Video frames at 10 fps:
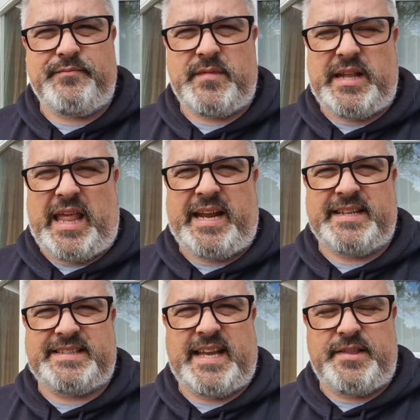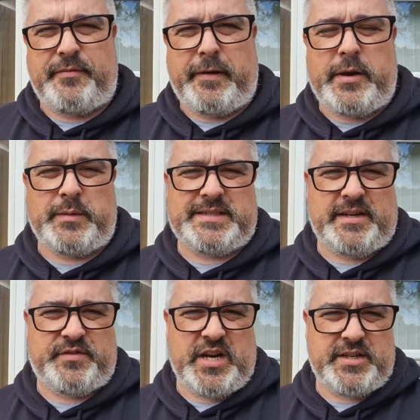Like I said, the frequency
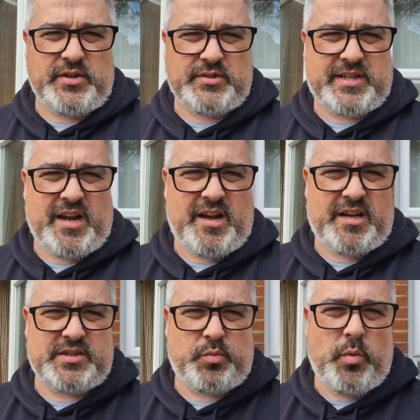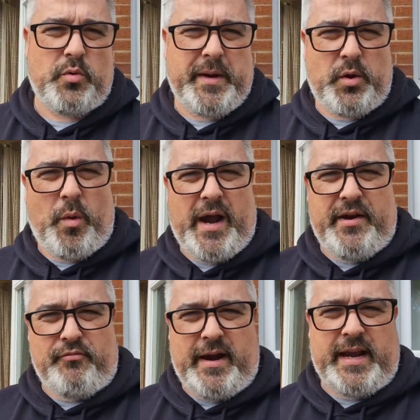of J Talks Cars will be quite
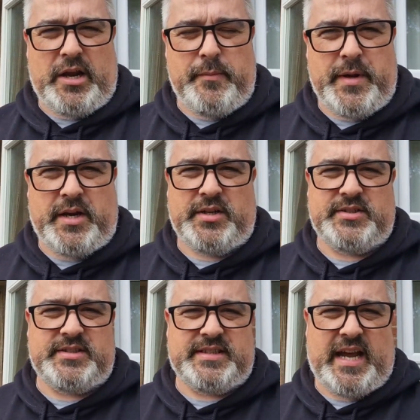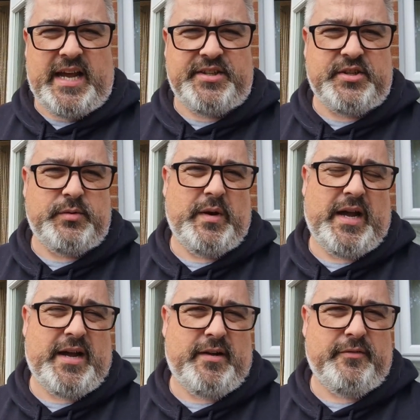irregular, because I do
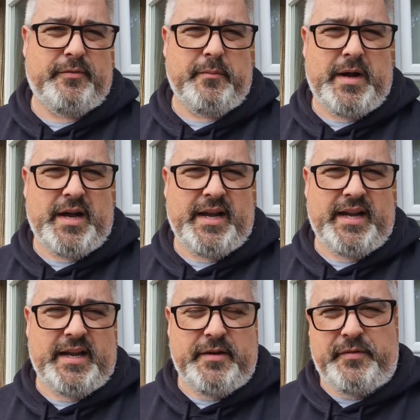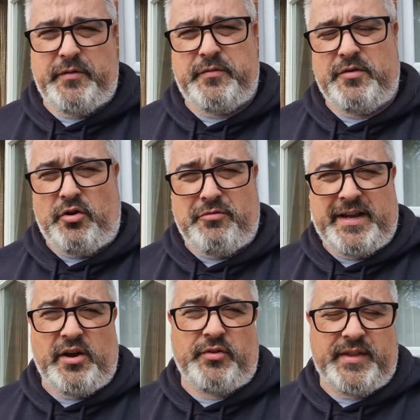have my, if
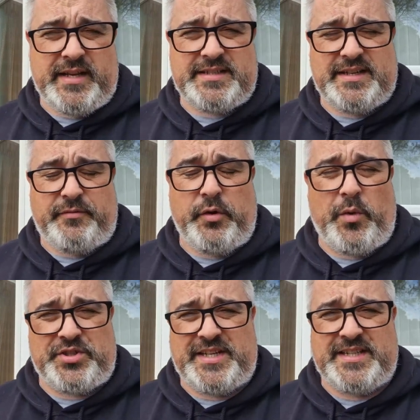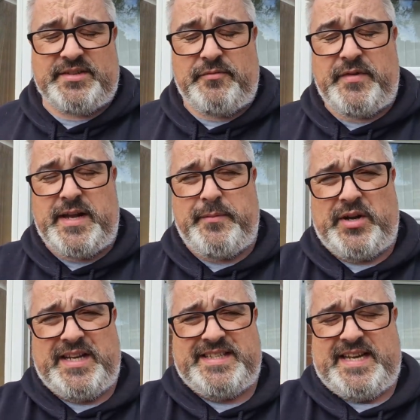you're watching this on Vader
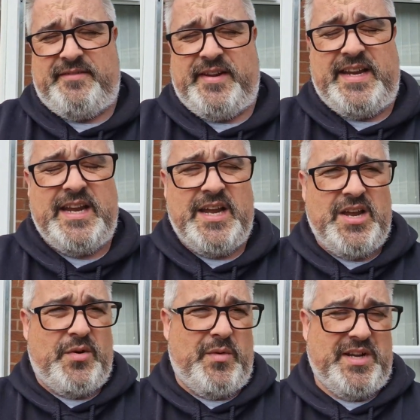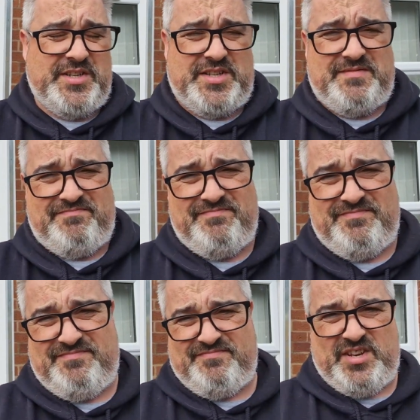Monkey TV, which
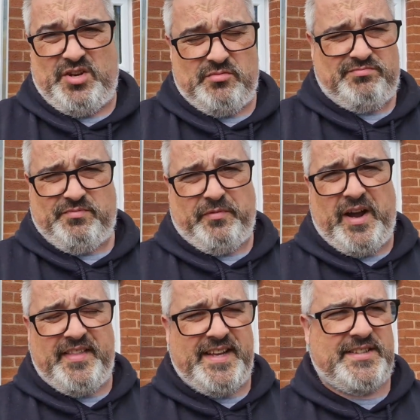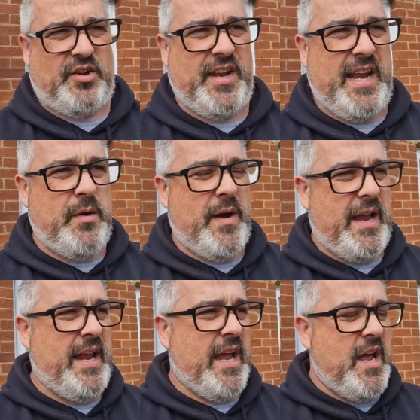you'll find this on
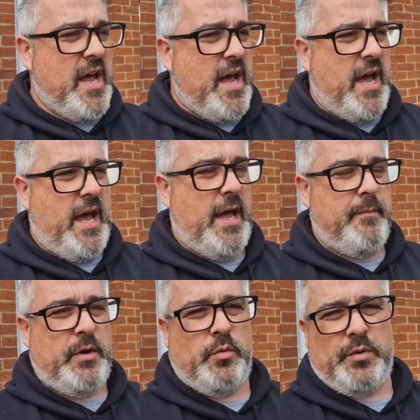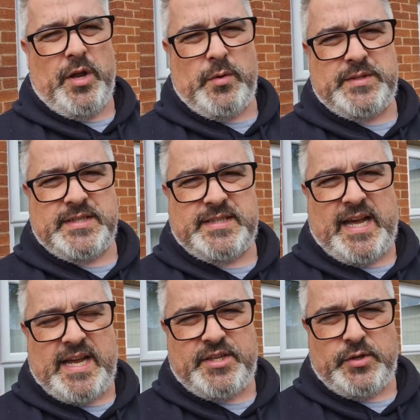anyway, you'll notice that
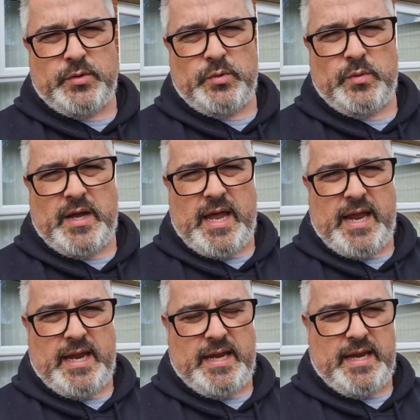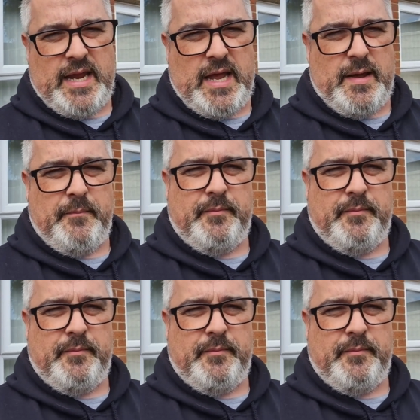I do a